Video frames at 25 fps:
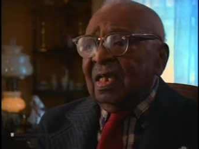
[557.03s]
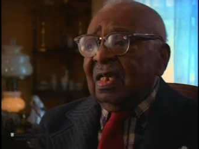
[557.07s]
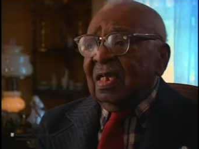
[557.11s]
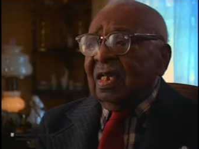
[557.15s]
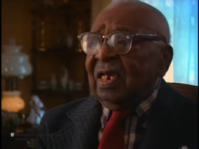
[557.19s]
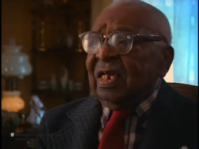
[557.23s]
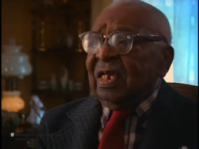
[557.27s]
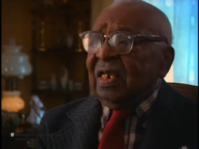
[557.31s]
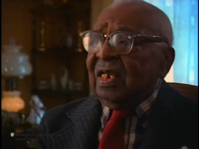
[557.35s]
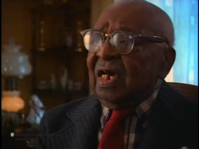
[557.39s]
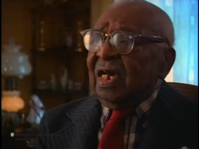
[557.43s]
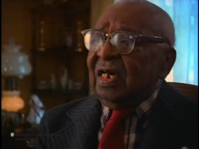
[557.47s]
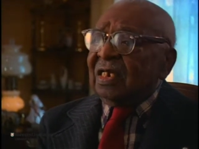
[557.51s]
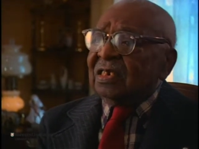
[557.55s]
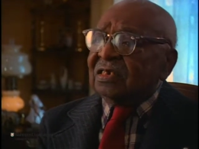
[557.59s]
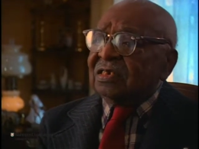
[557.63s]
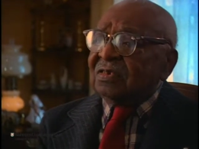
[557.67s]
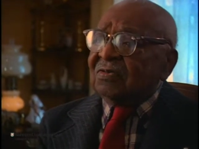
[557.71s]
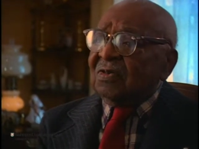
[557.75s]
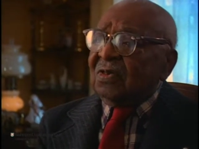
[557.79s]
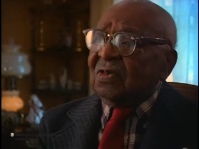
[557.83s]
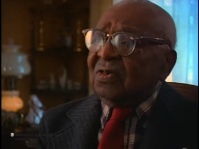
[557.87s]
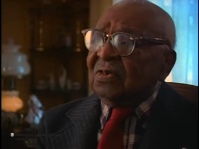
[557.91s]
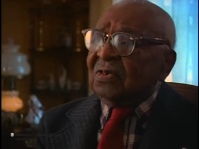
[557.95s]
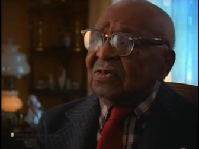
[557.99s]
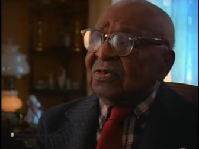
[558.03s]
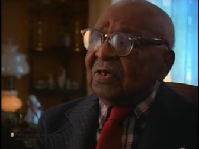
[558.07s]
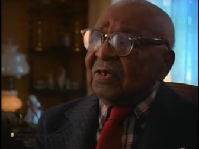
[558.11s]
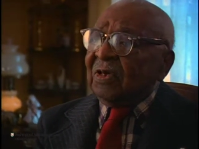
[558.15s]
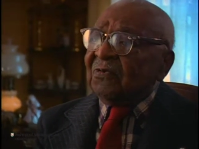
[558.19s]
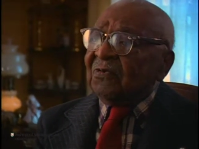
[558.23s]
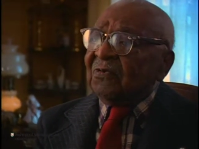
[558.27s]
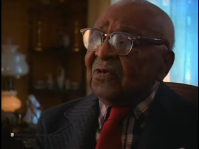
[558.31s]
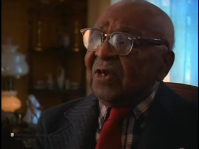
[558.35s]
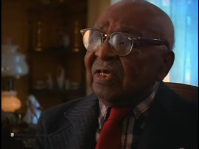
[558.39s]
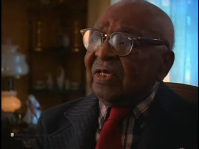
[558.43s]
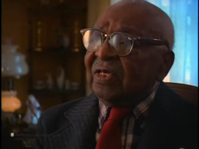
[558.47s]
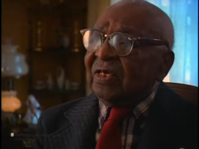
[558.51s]
And I swore that
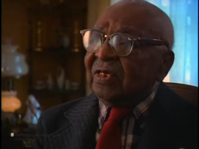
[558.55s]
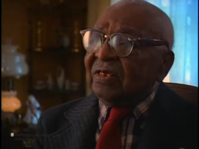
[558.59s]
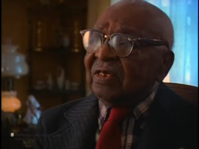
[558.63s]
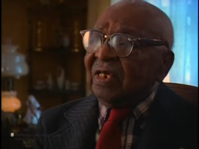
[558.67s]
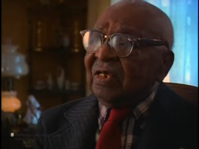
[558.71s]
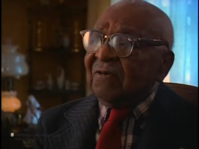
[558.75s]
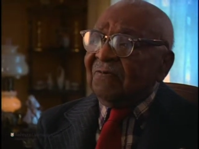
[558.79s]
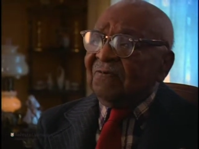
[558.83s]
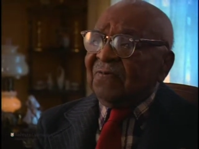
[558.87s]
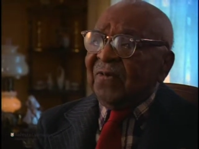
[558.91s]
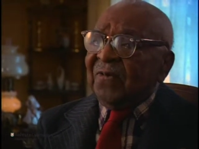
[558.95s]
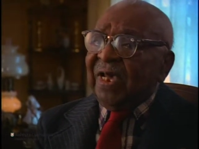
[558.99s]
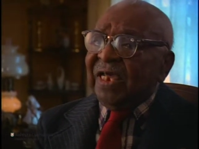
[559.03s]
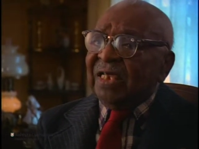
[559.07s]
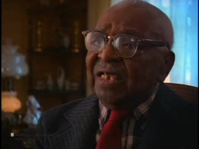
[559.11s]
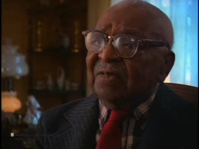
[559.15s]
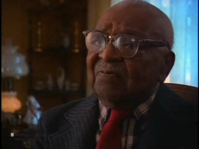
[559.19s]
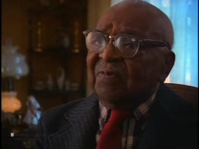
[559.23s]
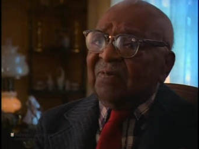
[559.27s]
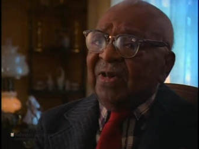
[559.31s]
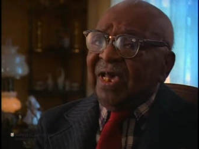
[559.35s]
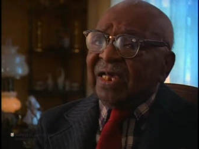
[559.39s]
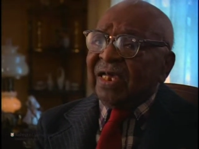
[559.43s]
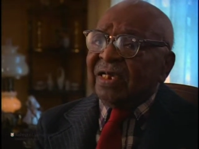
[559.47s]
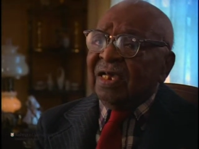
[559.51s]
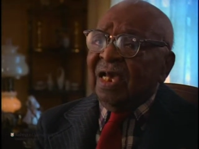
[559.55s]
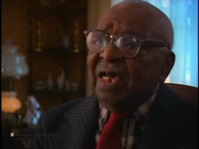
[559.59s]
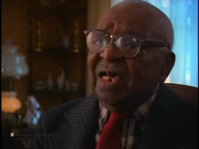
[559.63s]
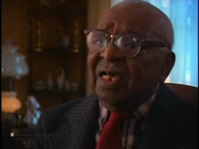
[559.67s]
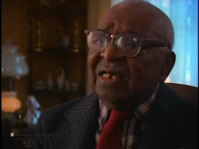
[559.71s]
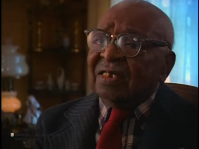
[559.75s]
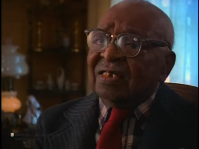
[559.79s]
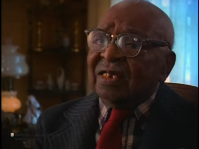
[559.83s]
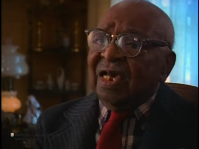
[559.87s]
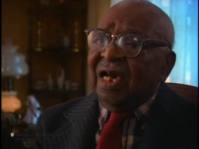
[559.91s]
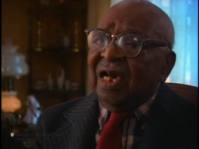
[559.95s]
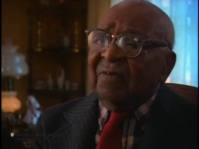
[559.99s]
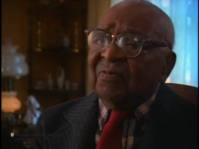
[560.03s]
rather than fight back,
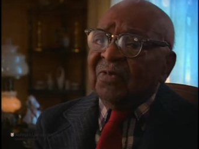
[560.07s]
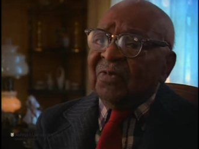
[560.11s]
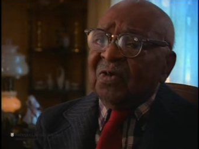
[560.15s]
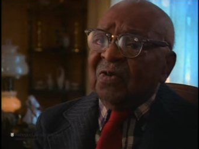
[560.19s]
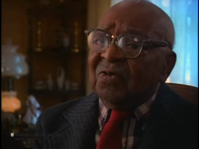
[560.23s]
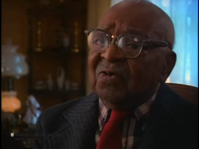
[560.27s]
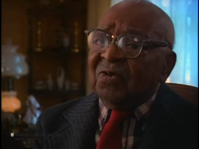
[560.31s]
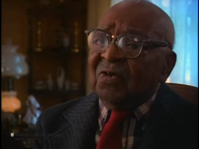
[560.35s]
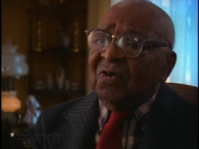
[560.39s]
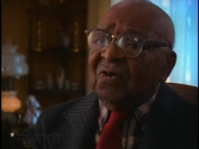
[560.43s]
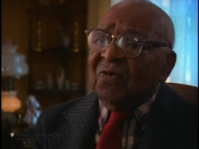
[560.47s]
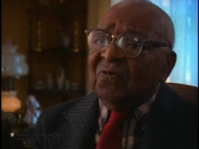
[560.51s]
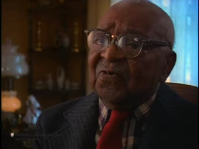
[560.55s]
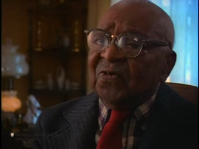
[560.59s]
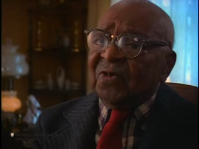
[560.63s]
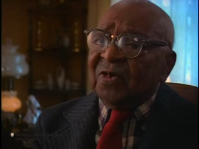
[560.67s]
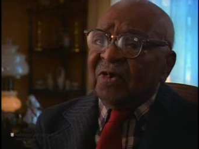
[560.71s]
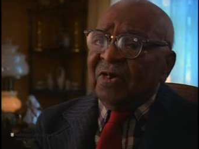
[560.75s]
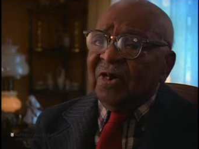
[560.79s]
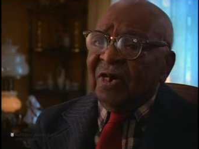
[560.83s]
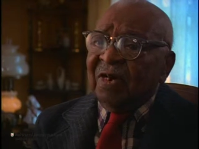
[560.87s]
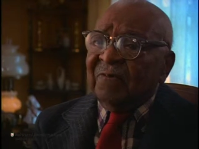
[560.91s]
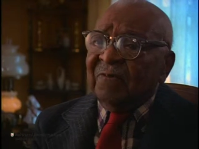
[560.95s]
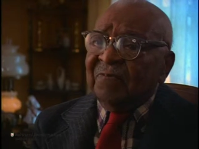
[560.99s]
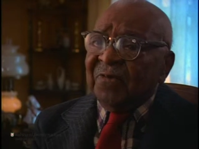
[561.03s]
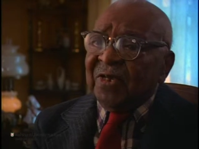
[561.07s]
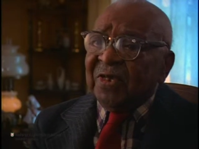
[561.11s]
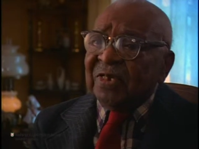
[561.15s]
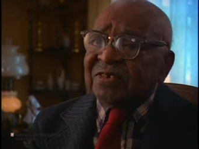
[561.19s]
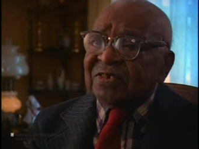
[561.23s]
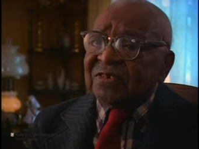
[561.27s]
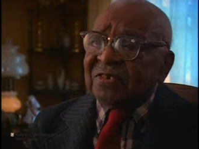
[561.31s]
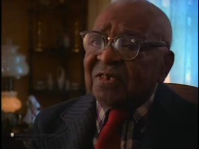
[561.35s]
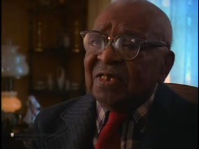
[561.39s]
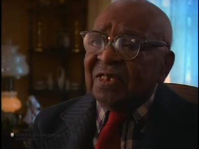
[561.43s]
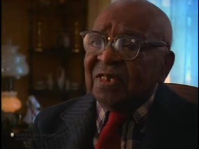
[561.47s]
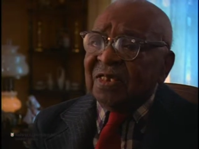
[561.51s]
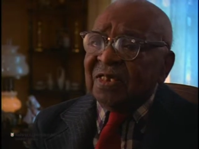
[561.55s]
I'm going to overcome this
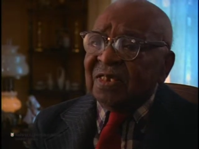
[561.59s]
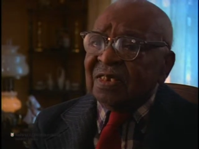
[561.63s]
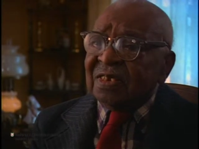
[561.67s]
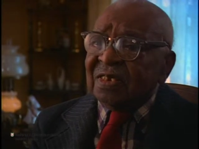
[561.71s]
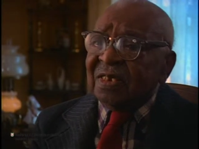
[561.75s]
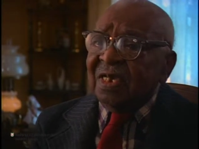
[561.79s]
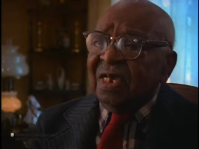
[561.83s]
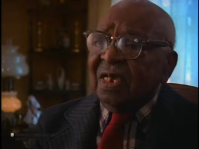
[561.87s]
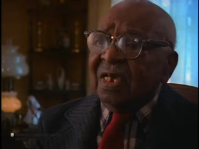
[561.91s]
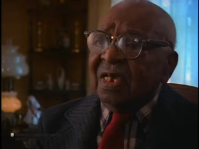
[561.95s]
thing.